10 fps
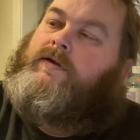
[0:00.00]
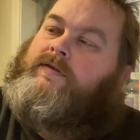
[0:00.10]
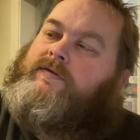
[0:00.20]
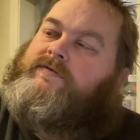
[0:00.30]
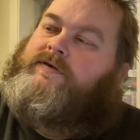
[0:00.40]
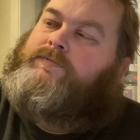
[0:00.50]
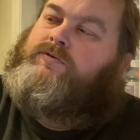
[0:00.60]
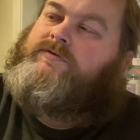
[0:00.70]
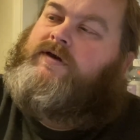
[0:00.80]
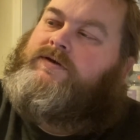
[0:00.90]
The
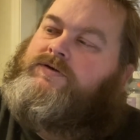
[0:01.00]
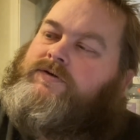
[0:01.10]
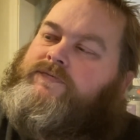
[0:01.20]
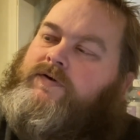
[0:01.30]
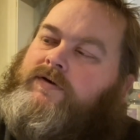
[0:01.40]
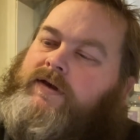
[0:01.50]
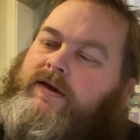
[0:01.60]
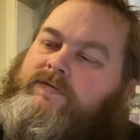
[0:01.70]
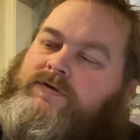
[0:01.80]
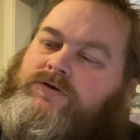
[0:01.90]
deportation of
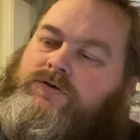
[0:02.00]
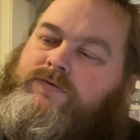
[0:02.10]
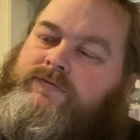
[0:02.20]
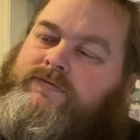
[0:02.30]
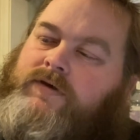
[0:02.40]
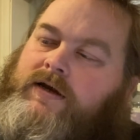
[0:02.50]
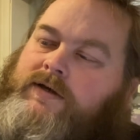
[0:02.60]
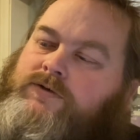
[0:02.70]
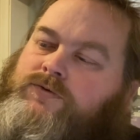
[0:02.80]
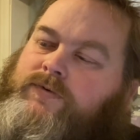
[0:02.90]
Hungarian Jews to
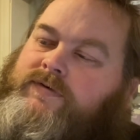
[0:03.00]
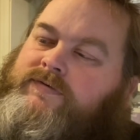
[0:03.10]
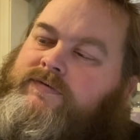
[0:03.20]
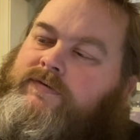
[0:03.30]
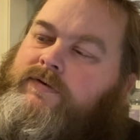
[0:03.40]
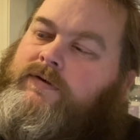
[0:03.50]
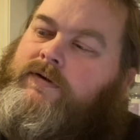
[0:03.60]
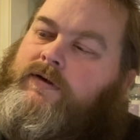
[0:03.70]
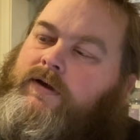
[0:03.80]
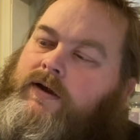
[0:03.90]
Auschwitz
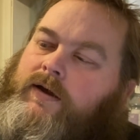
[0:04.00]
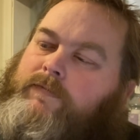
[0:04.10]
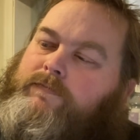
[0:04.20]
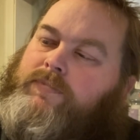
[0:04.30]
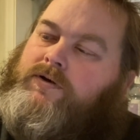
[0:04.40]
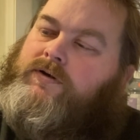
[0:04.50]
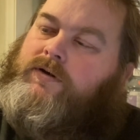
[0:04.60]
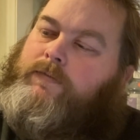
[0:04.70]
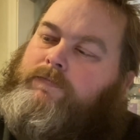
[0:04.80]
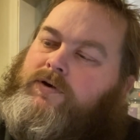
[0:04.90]
and
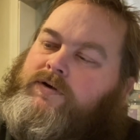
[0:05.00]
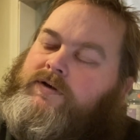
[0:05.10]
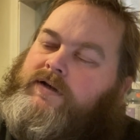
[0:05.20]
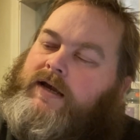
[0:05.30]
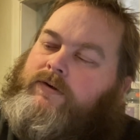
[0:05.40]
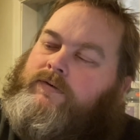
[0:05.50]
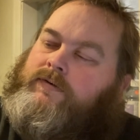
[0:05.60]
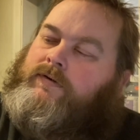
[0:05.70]
Birkenau